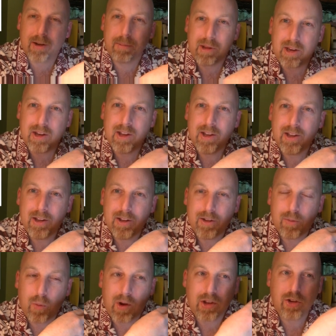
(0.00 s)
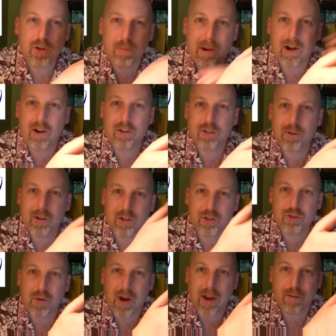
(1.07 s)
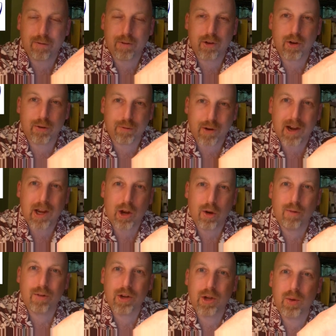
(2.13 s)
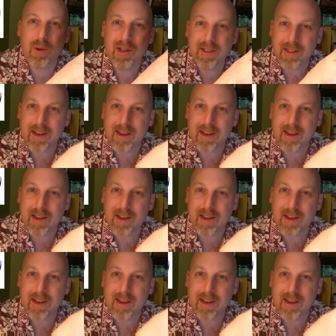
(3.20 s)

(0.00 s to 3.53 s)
I mean, when your parents are in strife and they're fighting over you,